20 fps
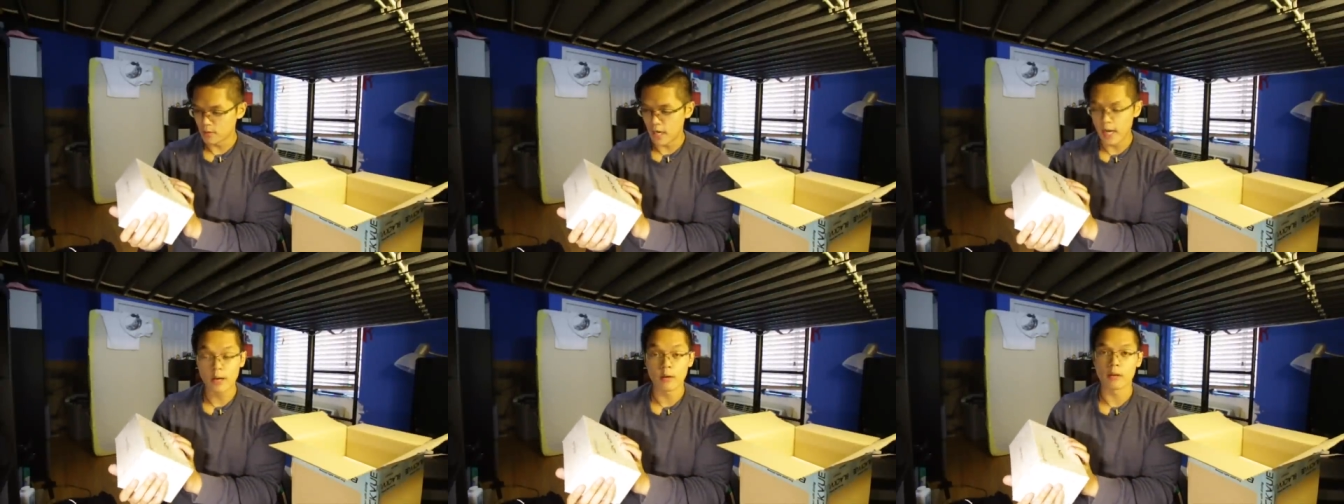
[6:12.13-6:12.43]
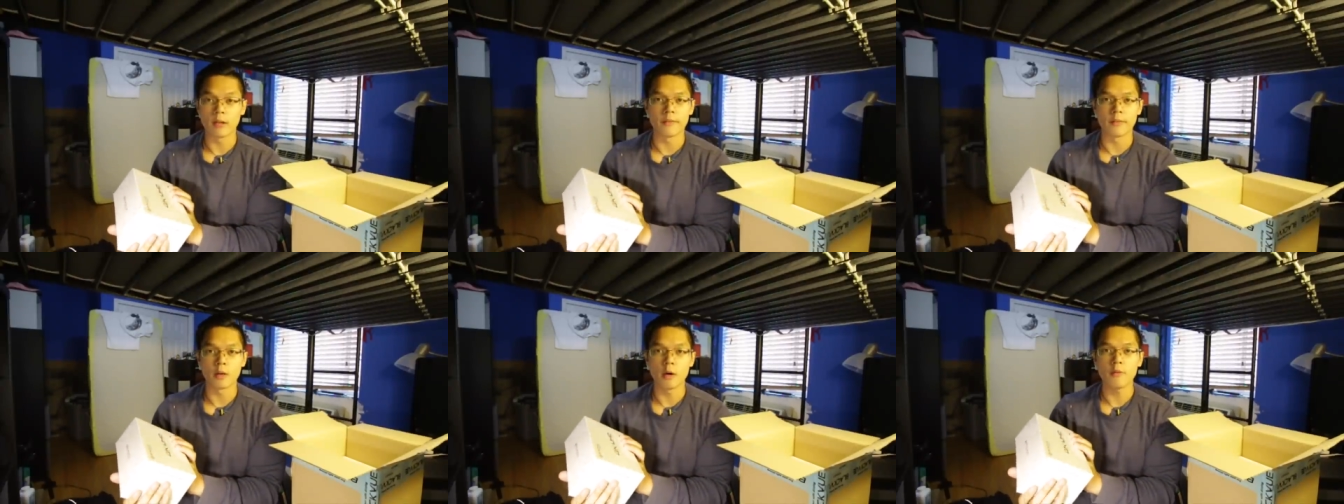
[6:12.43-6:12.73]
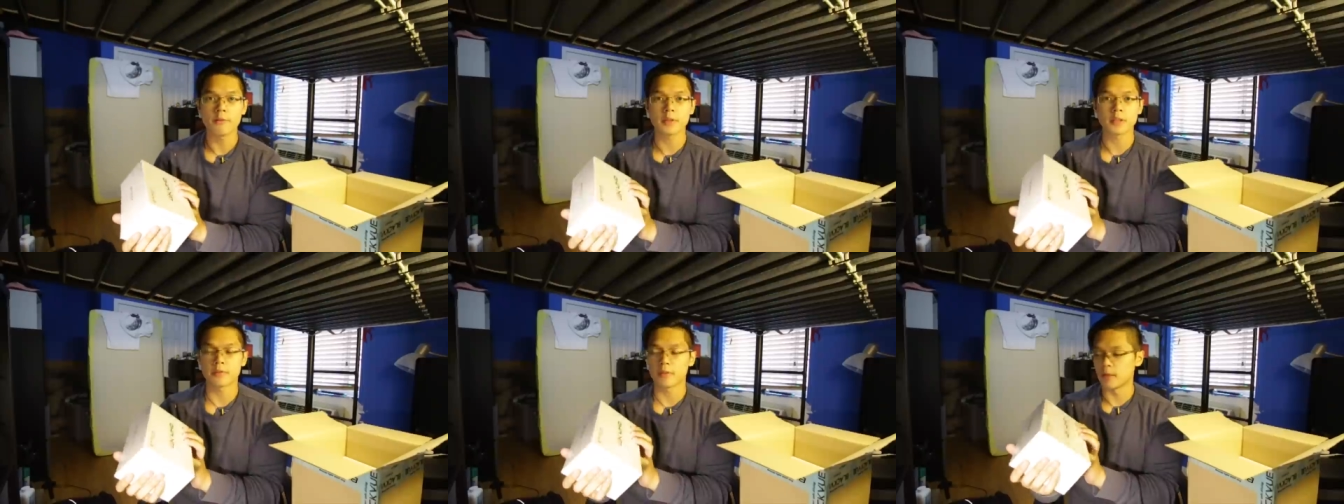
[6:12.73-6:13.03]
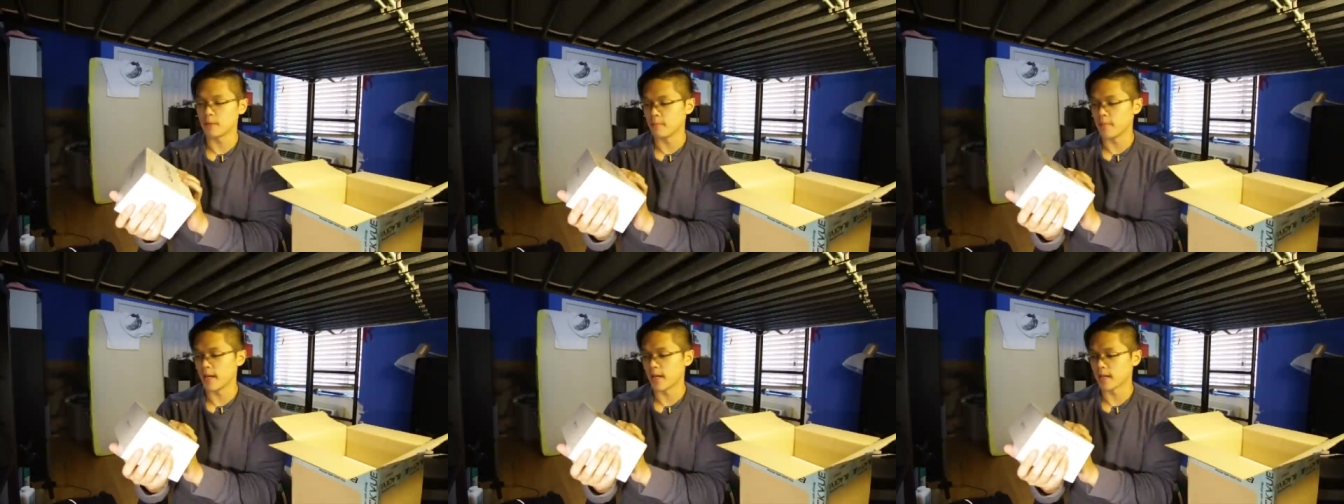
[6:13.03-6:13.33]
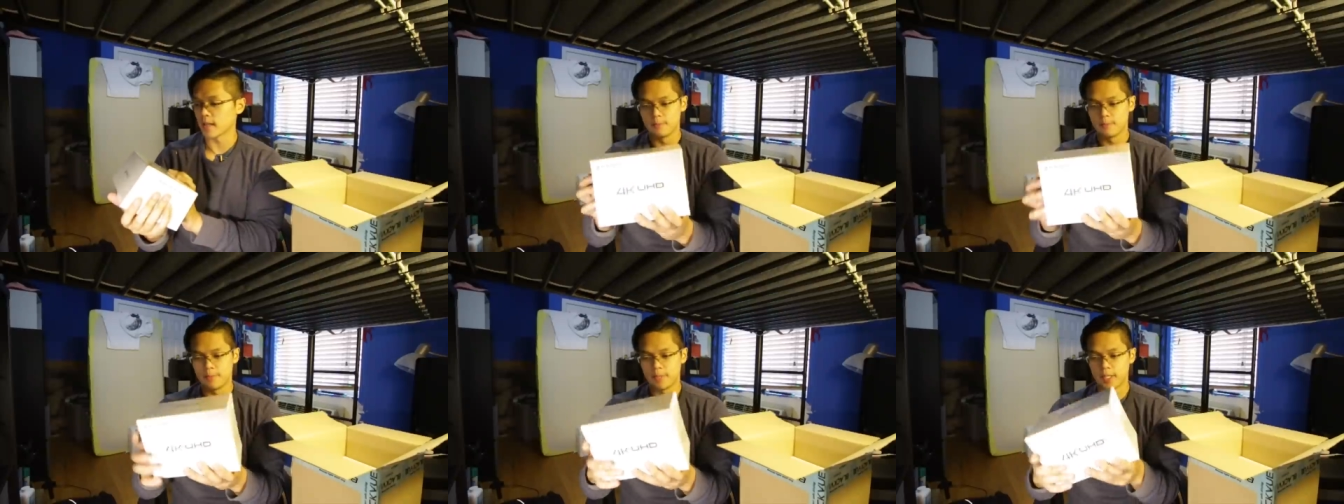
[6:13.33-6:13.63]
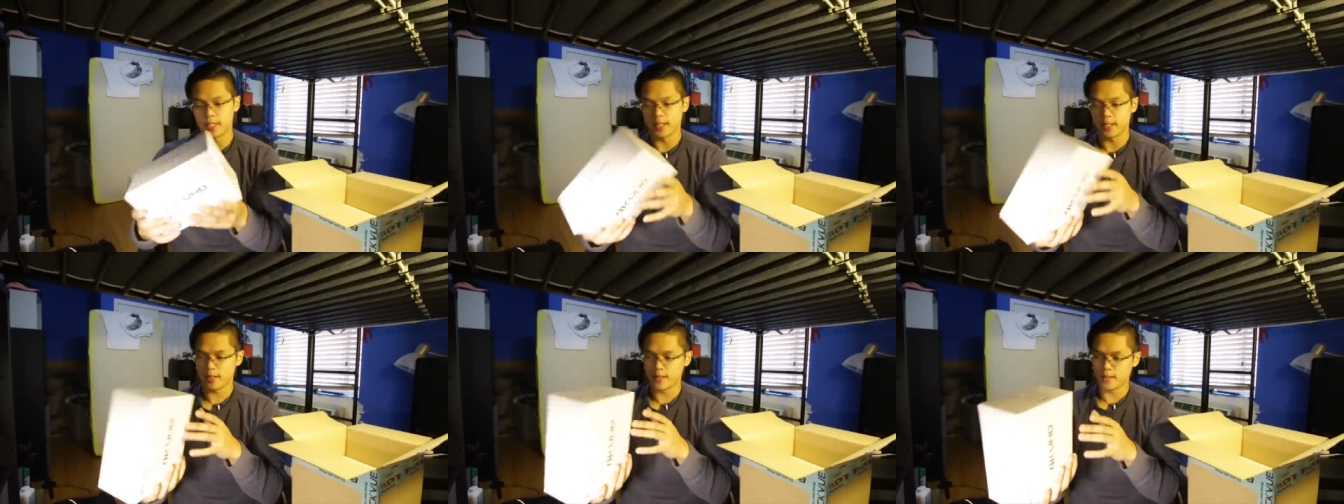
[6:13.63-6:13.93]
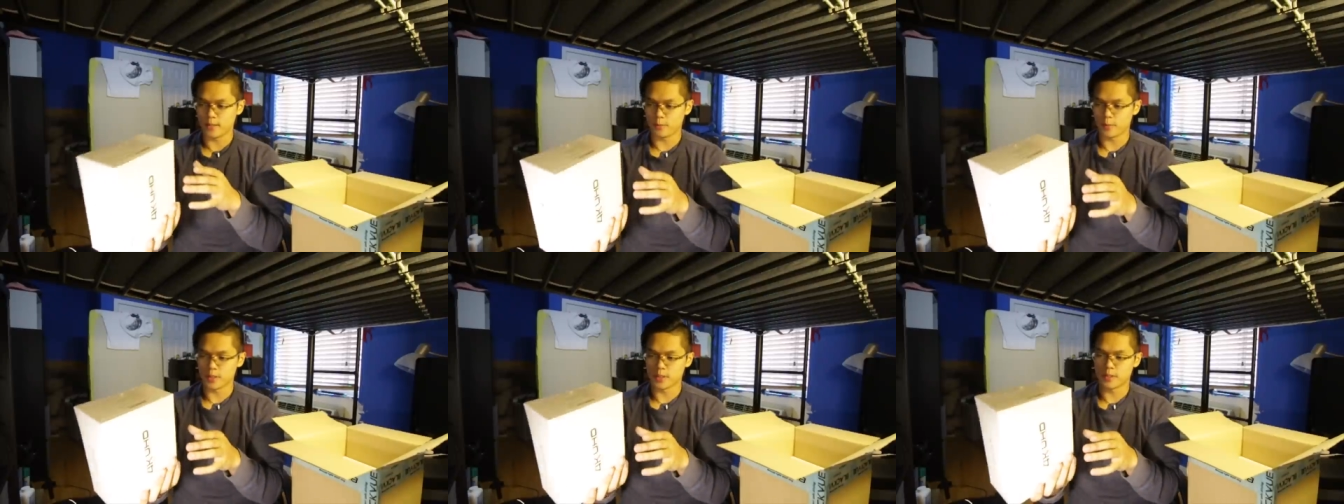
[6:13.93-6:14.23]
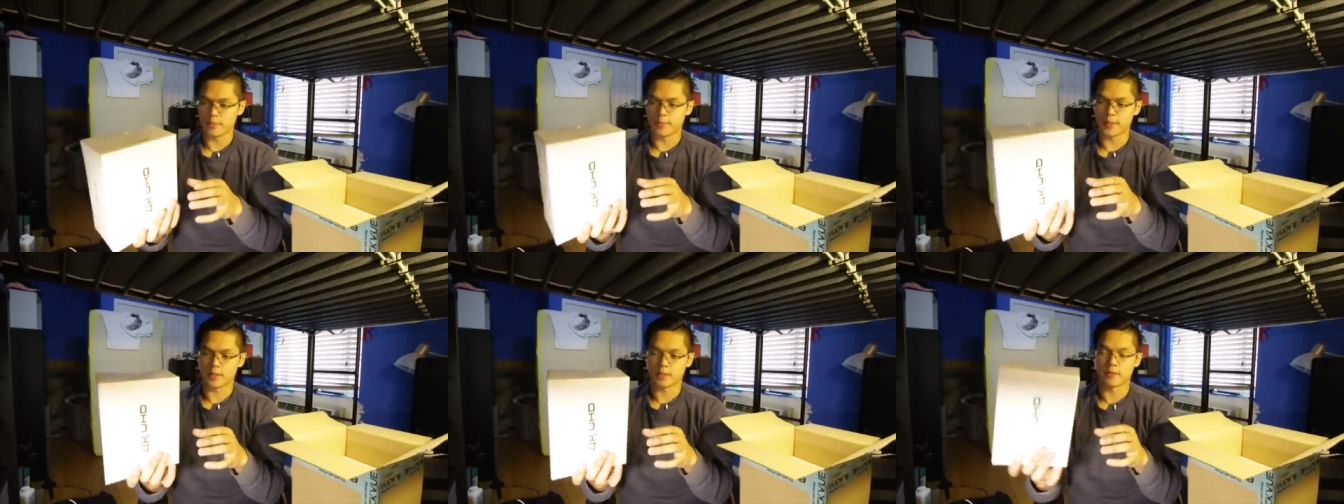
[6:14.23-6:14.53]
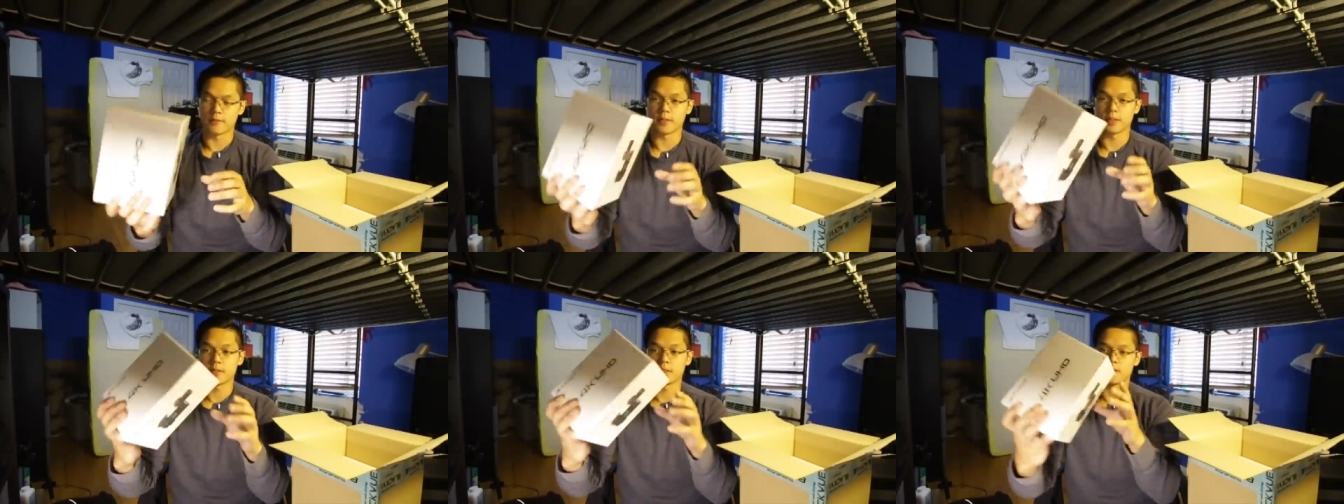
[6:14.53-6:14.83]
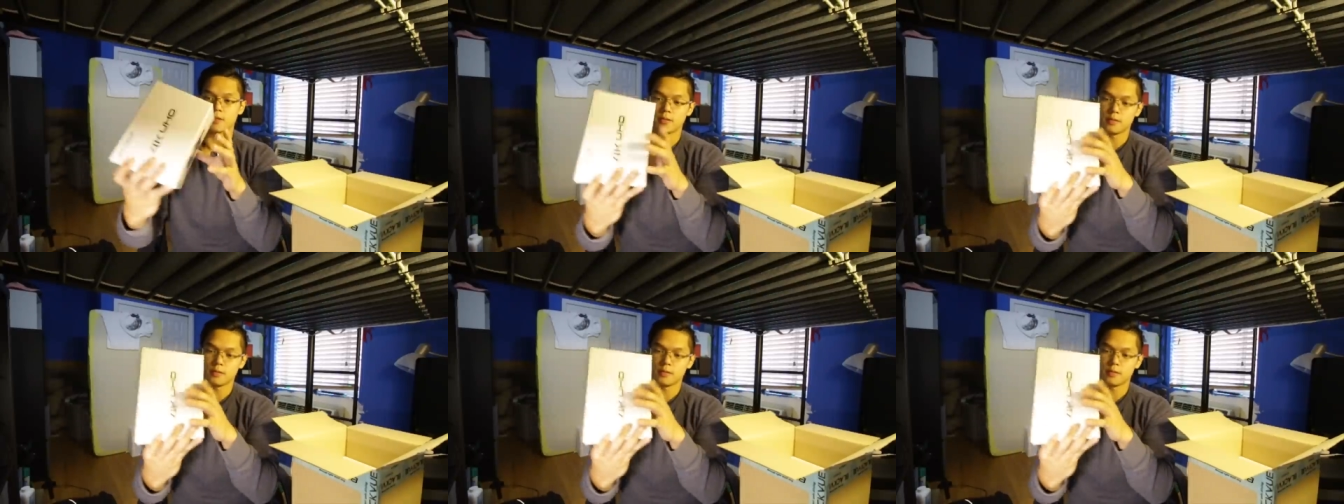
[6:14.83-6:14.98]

I don't even know if it's front and back, but where's the picture of it?